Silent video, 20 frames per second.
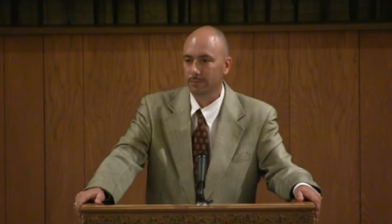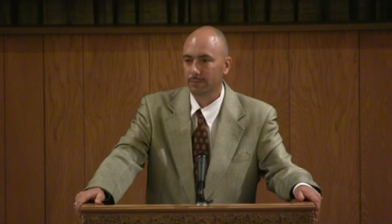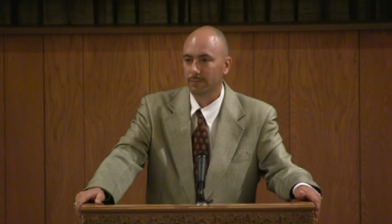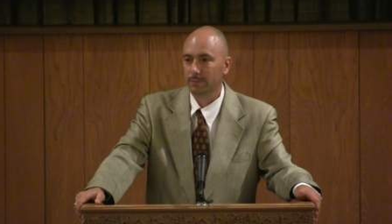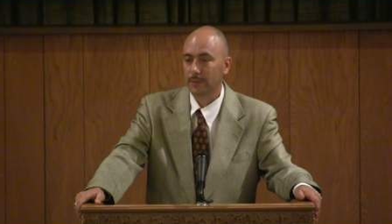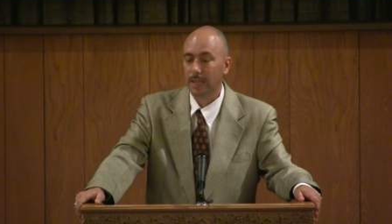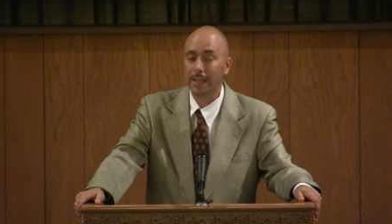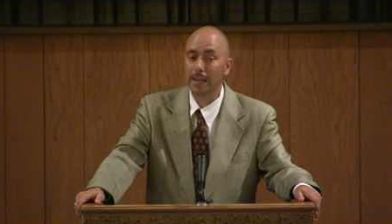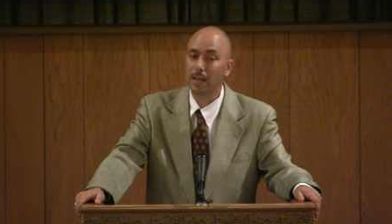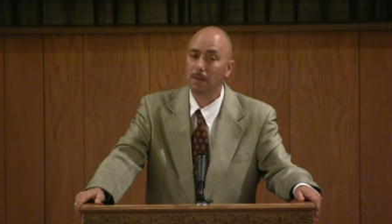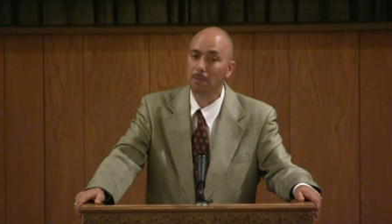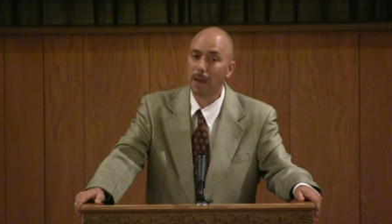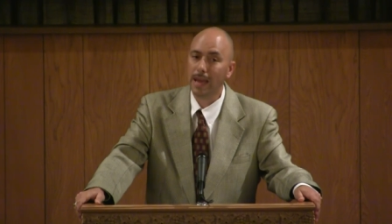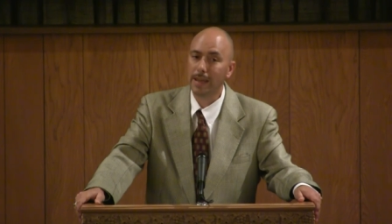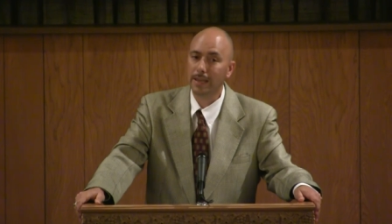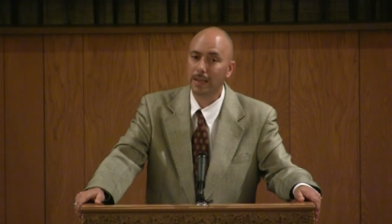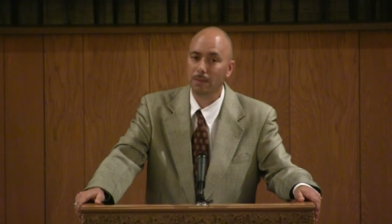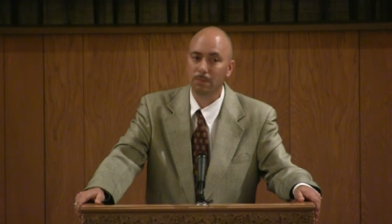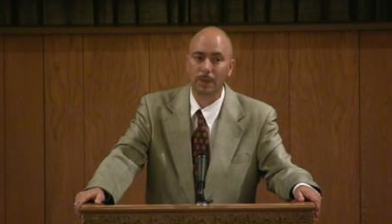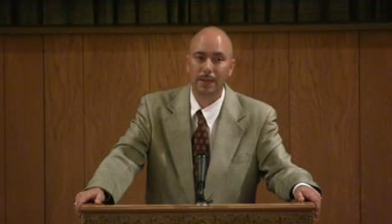He didn't make
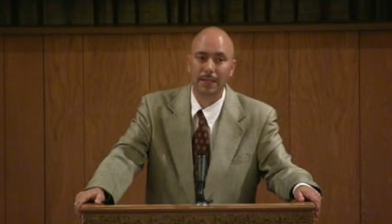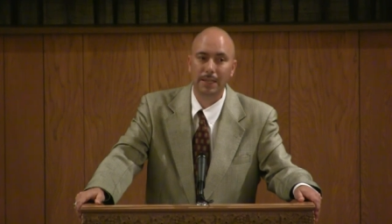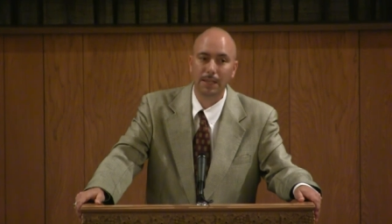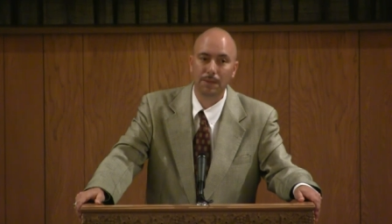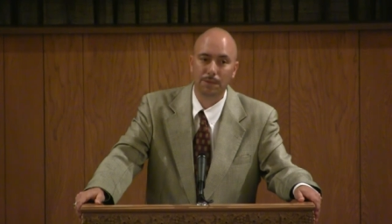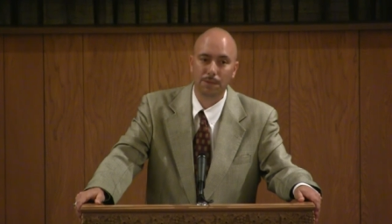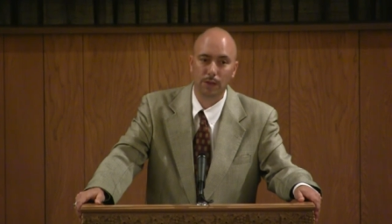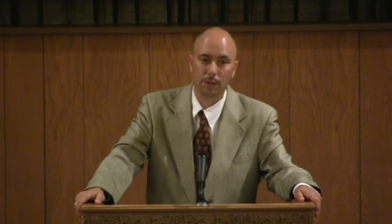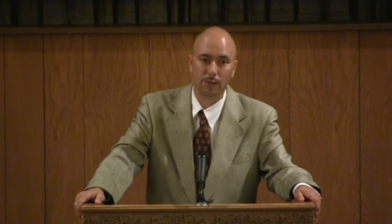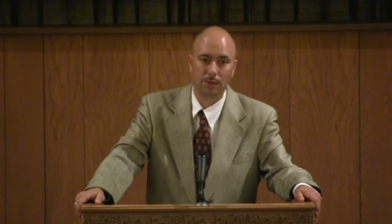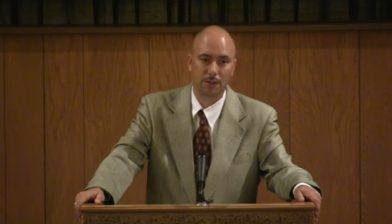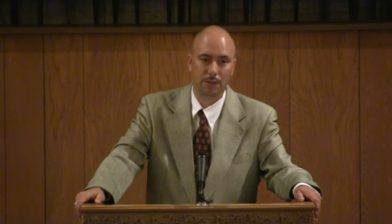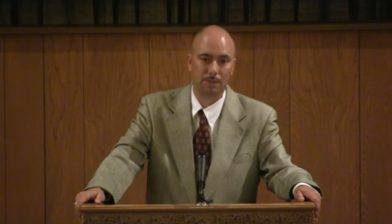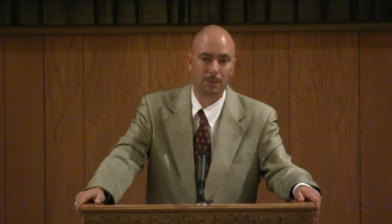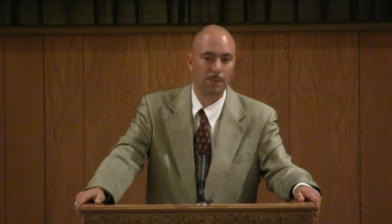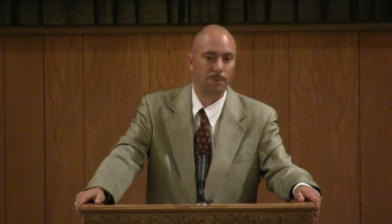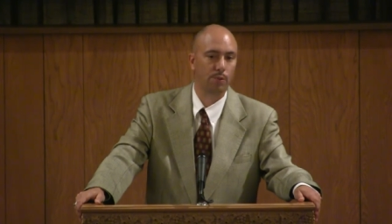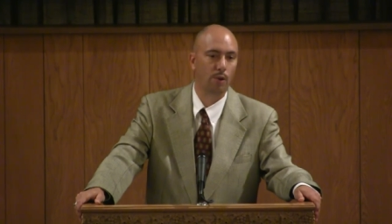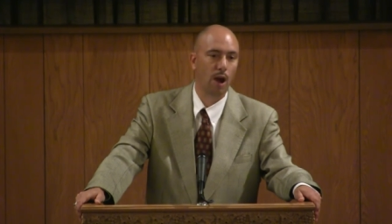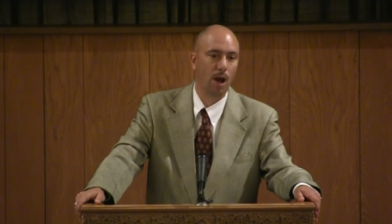him, but he influenced him, he
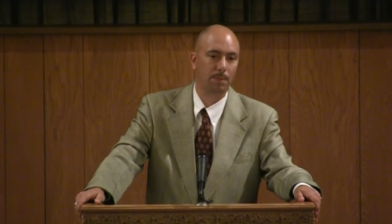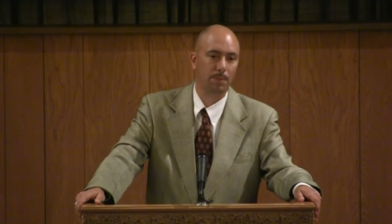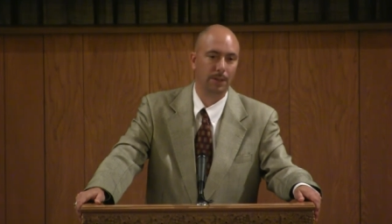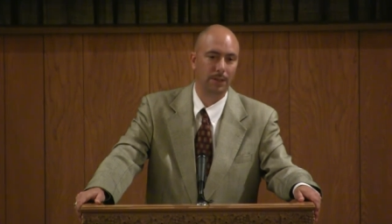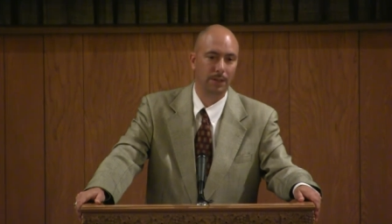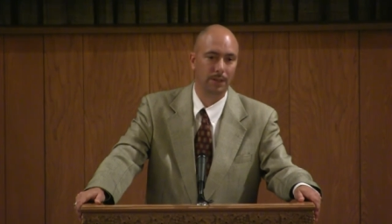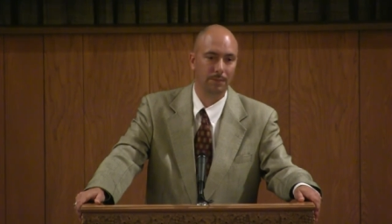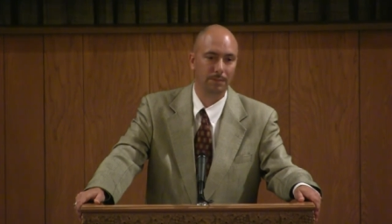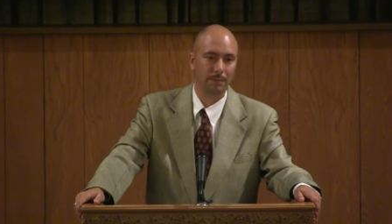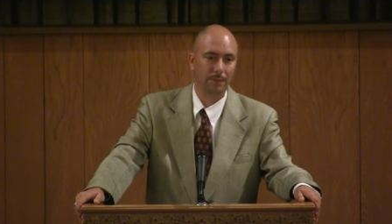prompted him.